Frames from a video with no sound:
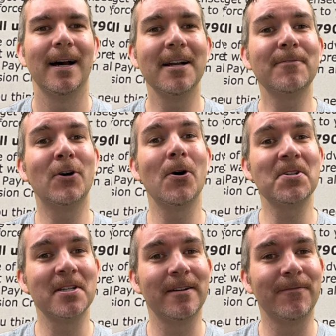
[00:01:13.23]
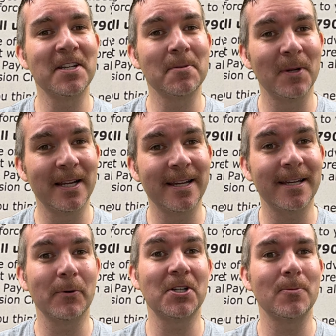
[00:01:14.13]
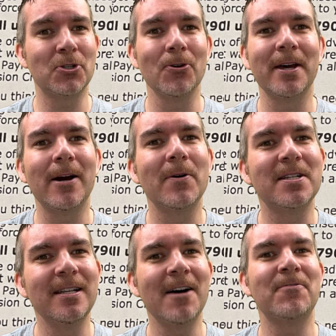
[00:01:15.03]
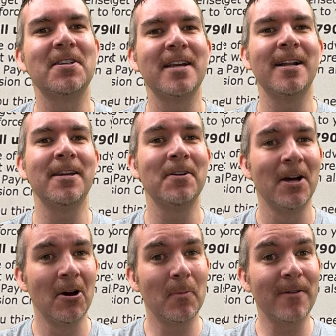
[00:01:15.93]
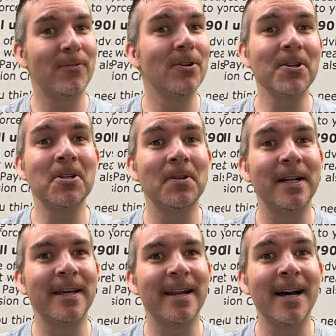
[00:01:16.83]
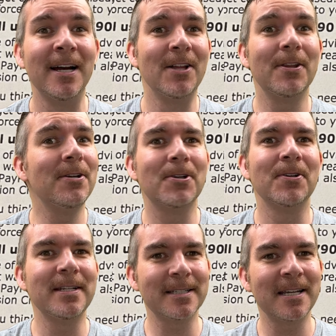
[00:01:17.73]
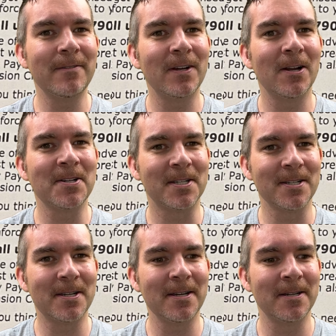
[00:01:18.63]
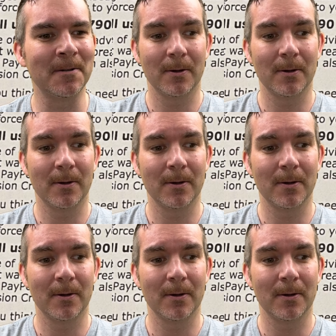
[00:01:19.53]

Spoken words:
And of course, an invisible ink, which I'm sure they always love to tell you, but if you're not doing any of that, then you don't need a TV licence, do you?